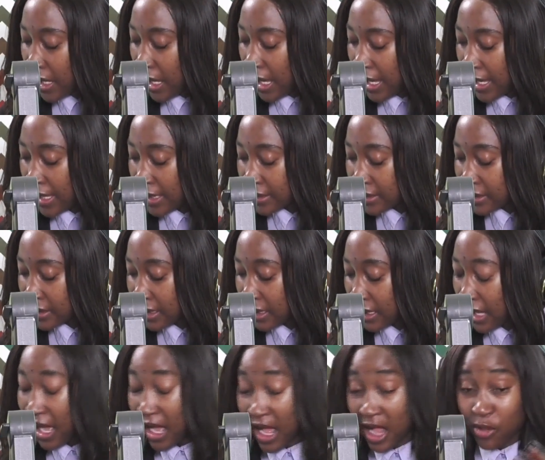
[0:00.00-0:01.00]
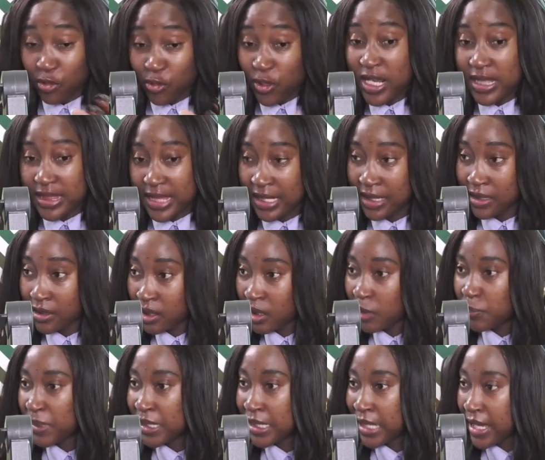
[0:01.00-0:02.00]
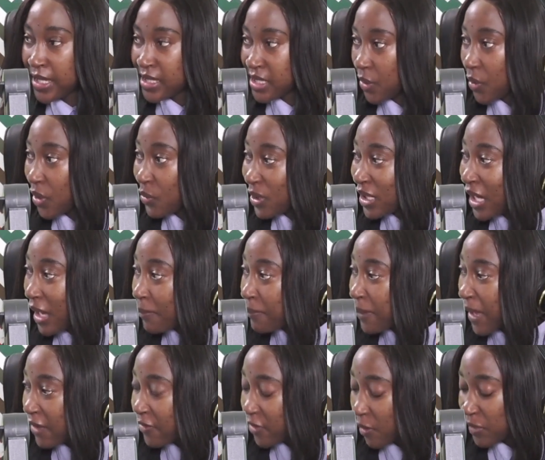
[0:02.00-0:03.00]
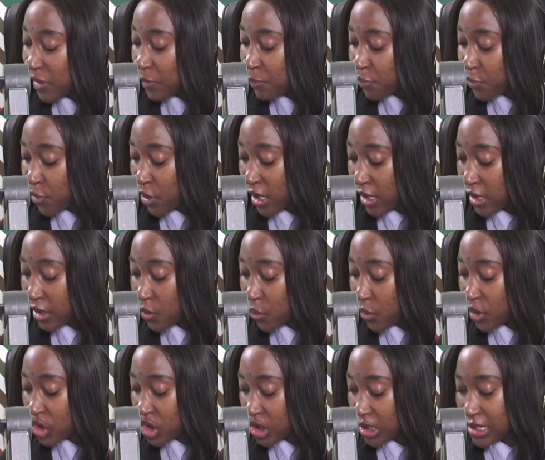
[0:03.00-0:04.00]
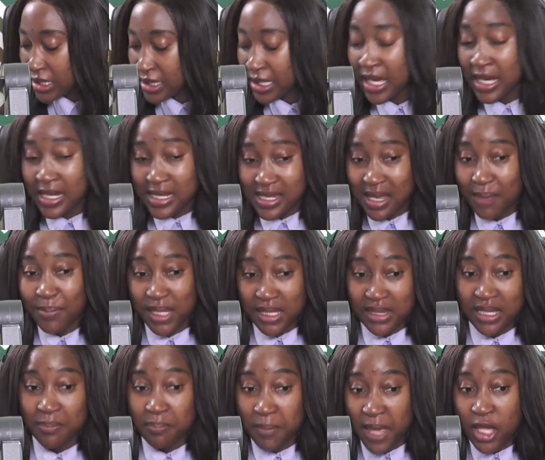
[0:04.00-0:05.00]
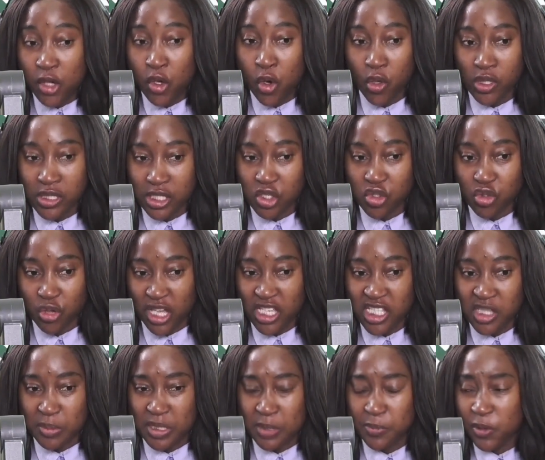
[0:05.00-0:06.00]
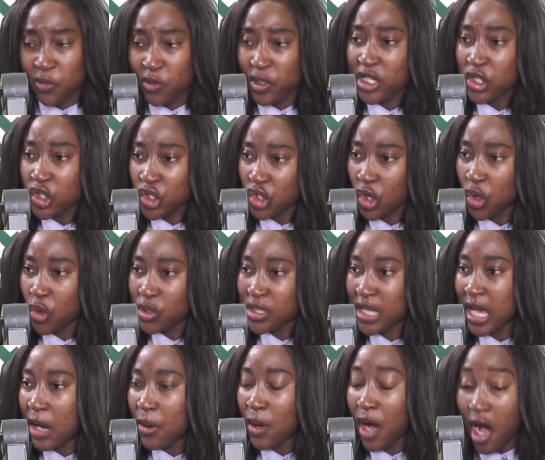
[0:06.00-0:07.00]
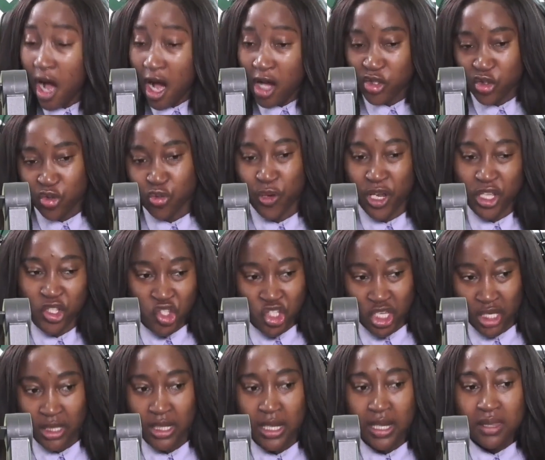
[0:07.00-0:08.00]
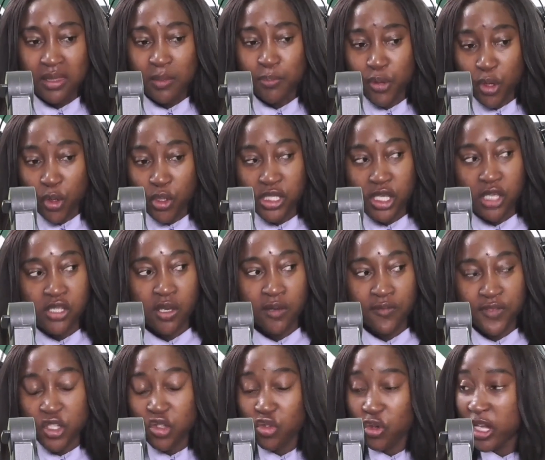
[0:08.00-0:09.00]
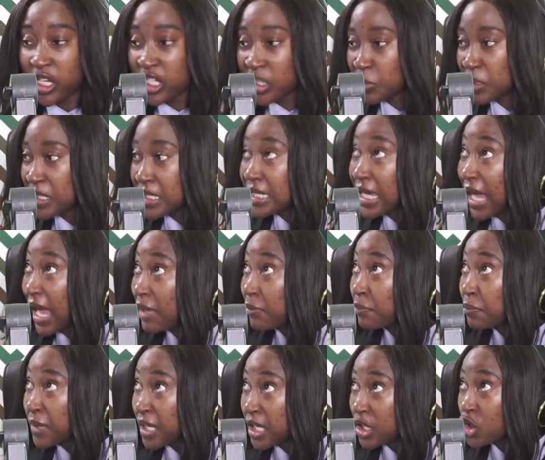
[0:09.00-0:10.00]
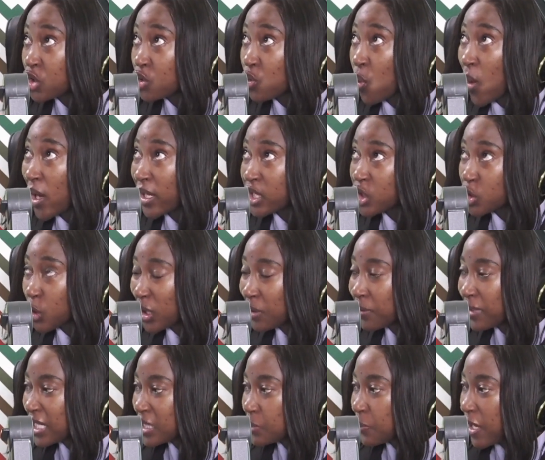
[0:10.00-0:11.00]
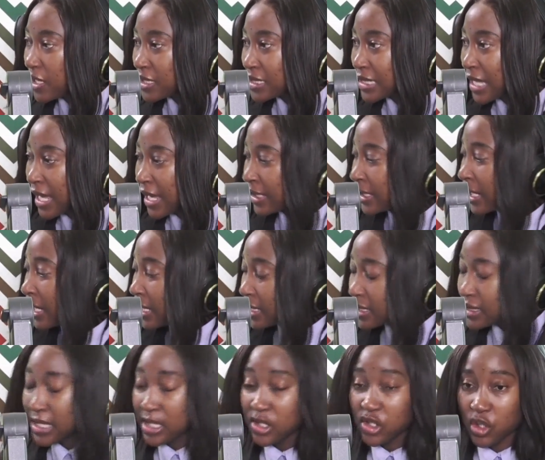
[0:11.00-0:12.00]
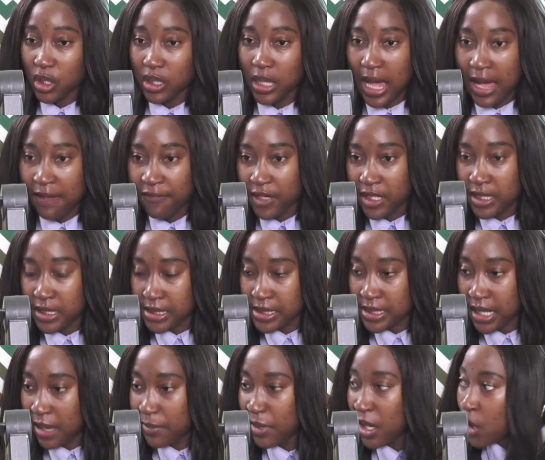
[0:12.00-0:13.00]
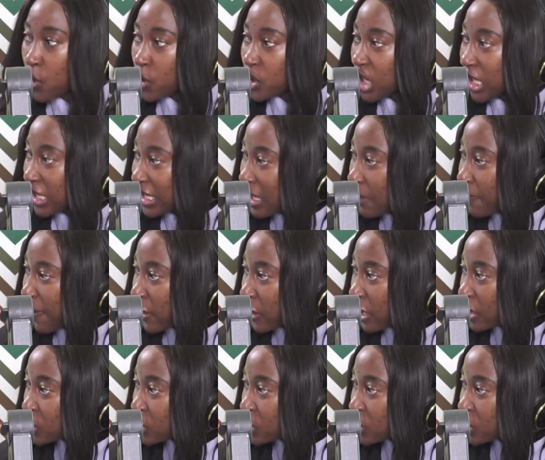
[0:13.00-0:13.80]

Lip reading: And I'll read that a little bit later when we come back from the break, which is something that may cause estrangement, but really shows how heart-wrenching the process of estrangement can be to one. It's 20 minutes past 9 Central Africa time. We're chatting about